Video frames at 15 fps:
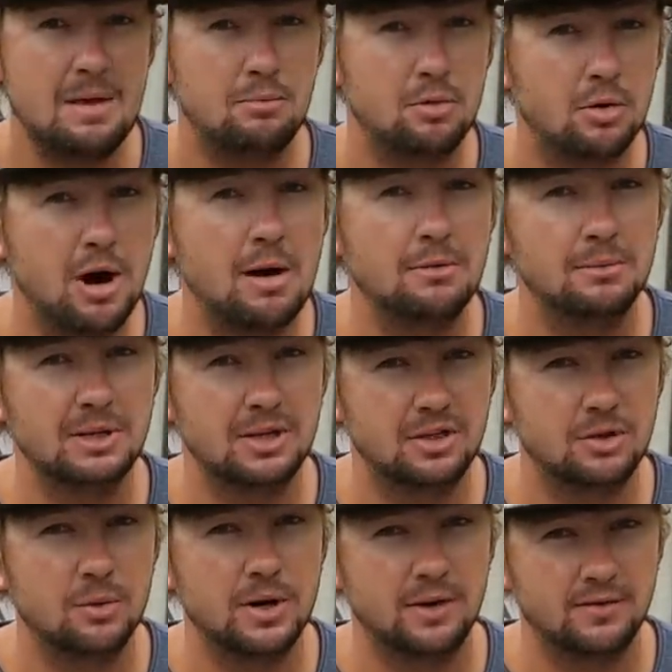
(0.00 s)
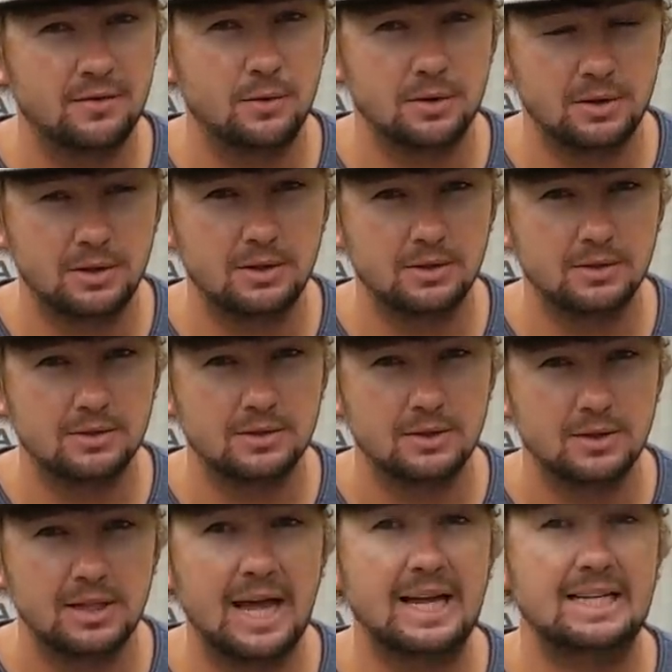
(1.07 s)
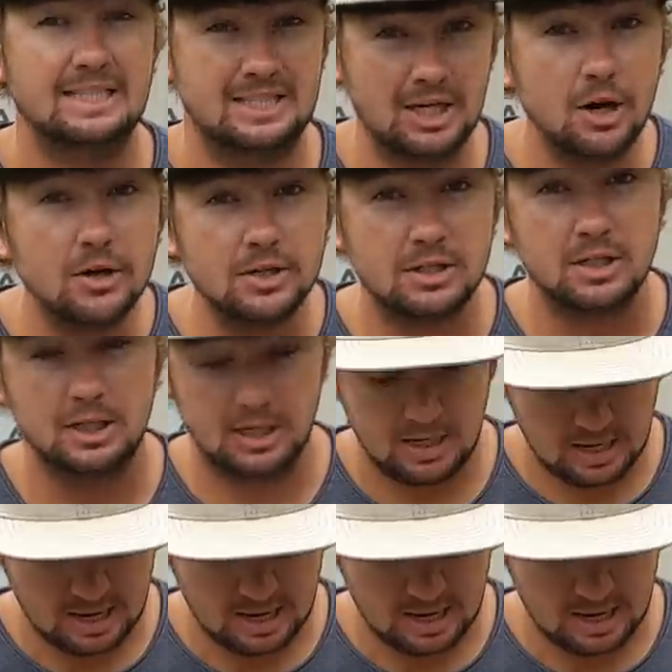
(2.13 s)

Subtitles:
in probably 3 or 4 years. Like, seriously,